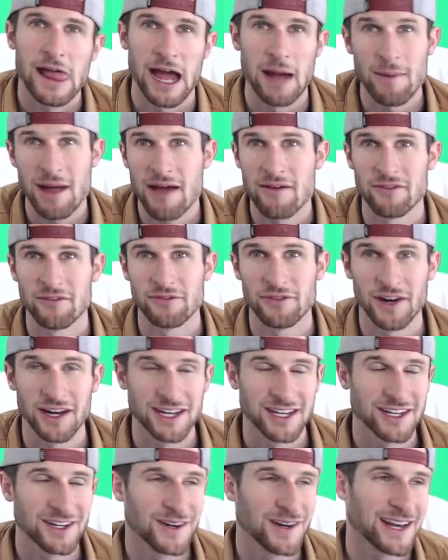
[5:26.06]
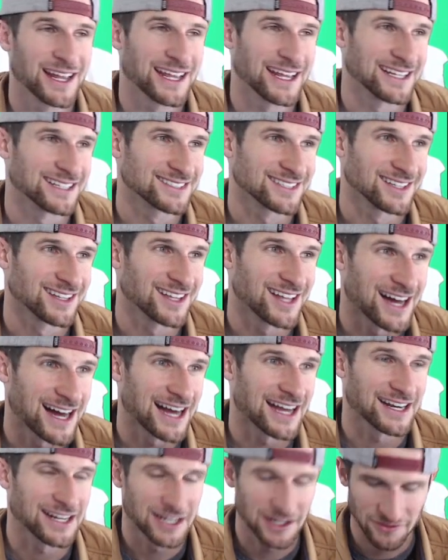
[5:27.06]
I'm having fun doing it. It's a
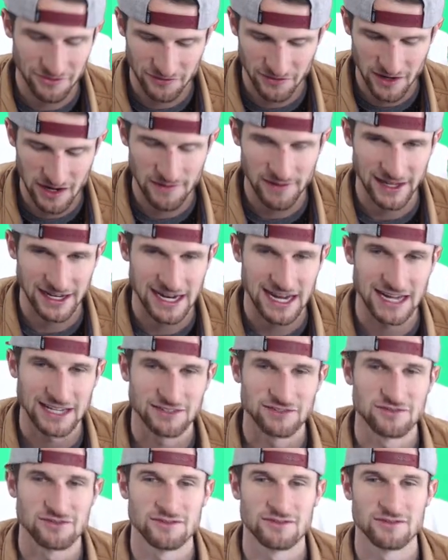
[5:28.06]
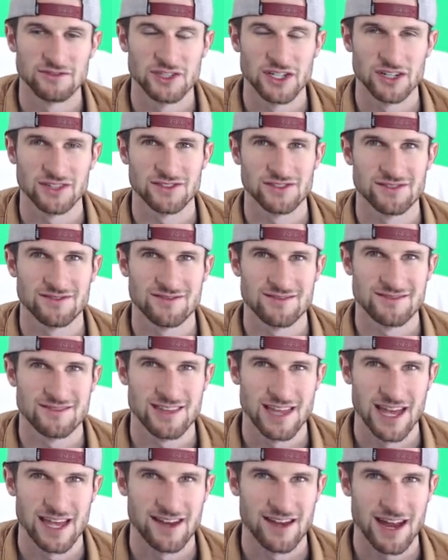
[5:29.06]
lot of fun, like I just
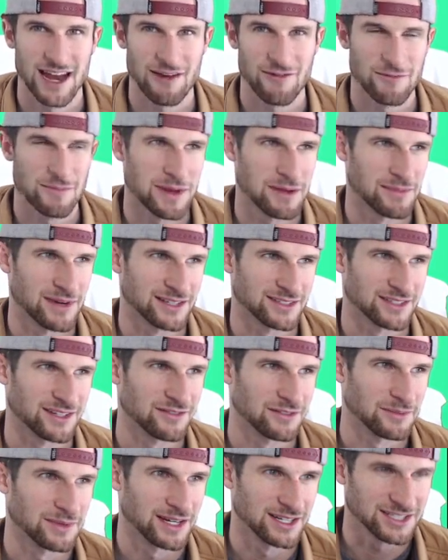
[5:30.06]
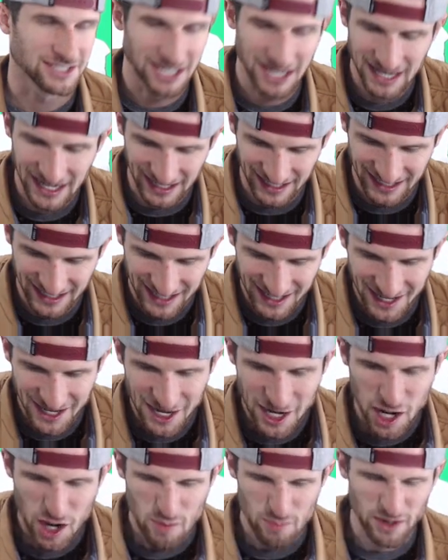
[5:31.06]
said. I repeat myself a bunch.
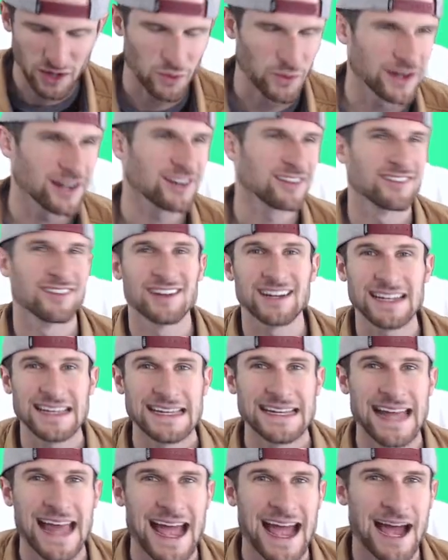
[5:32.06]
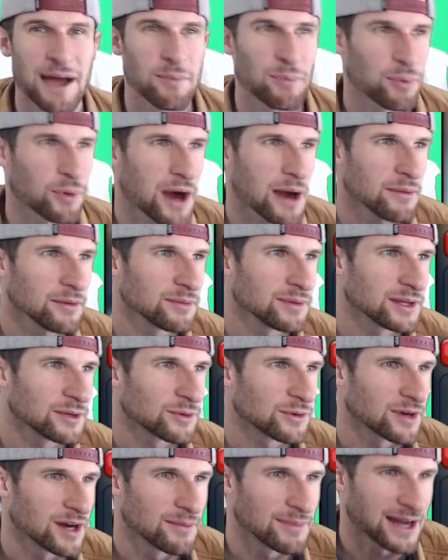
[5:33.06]
But we're looking at probably
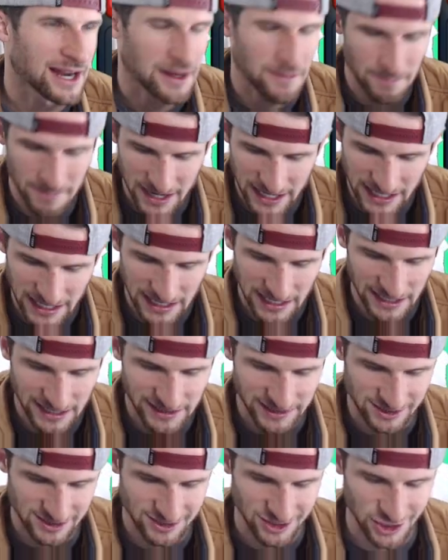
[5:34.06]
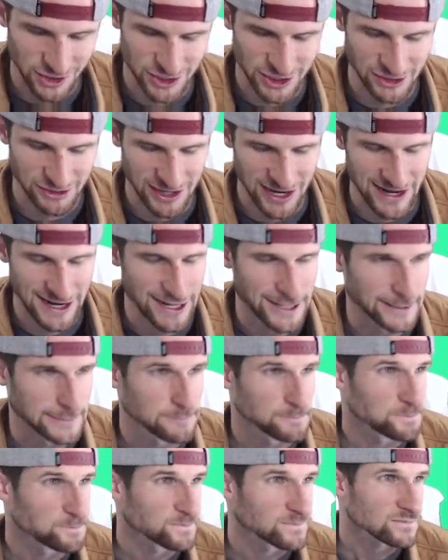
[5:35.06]
we're about a minute into searching right
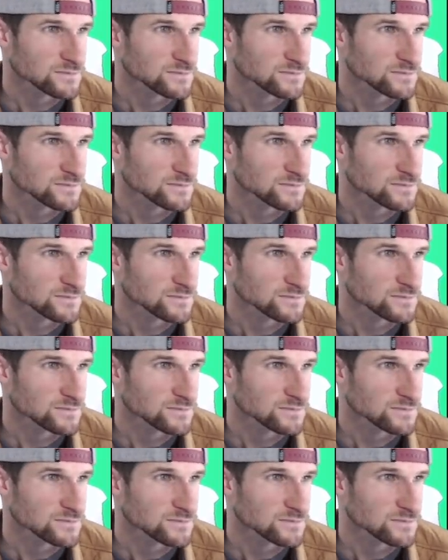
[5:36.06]
here.